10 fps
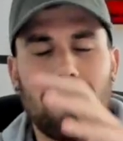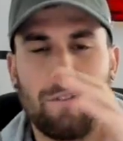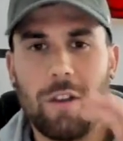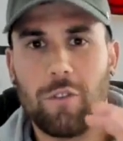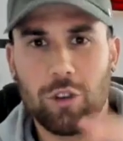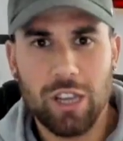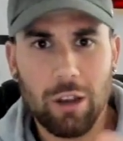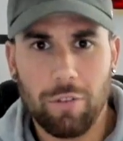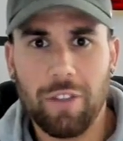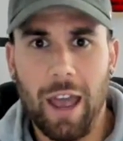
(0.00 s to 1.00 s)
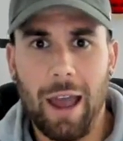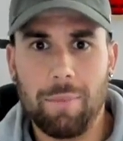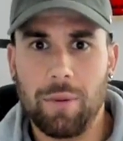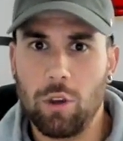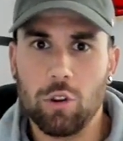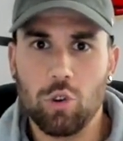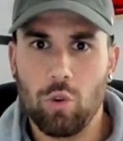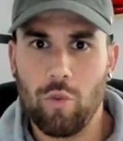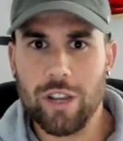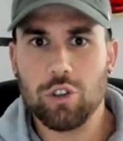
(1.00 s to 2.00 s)
if you tick off that but don't do the
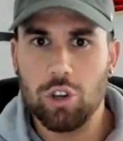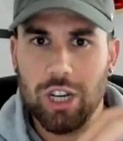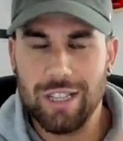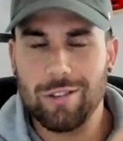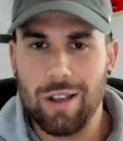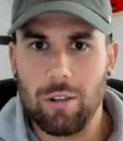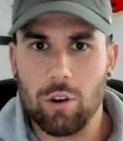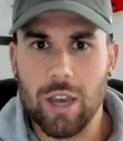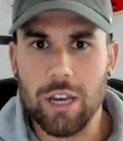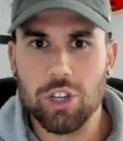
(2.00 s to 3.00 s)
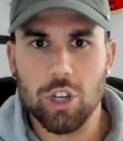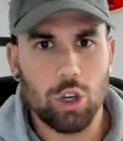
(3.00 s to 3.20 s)
research into that location,